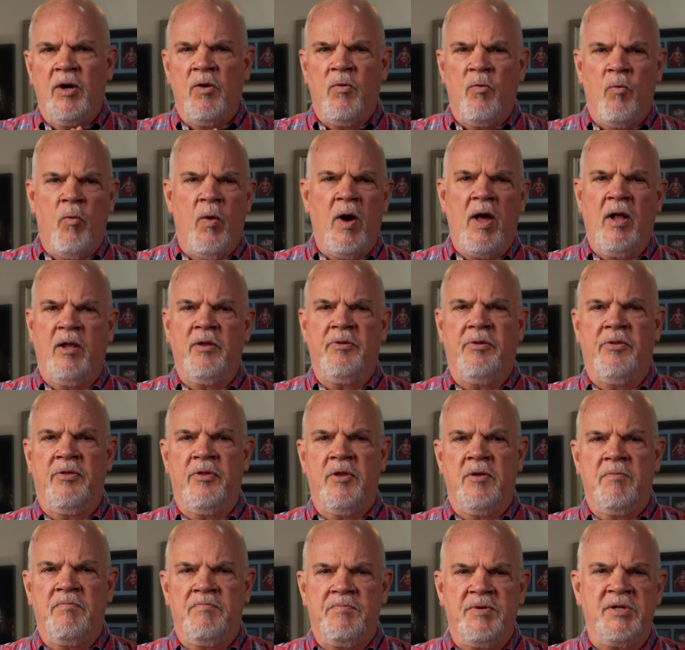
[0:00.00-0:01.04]
wealth,
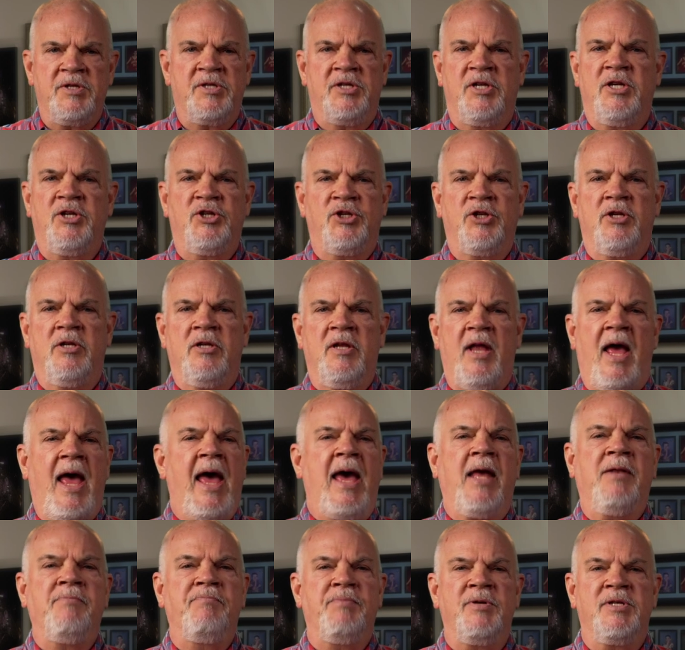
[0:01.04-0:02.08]
position,
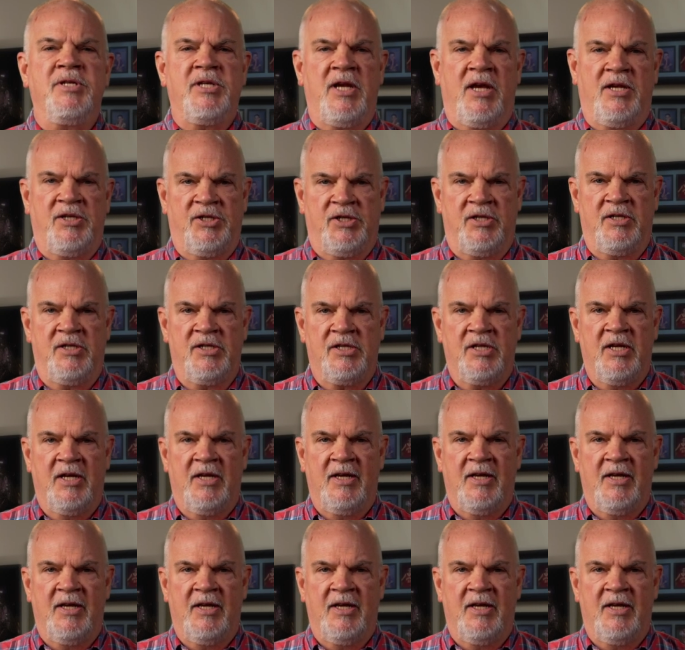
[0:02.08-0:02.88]
and possessions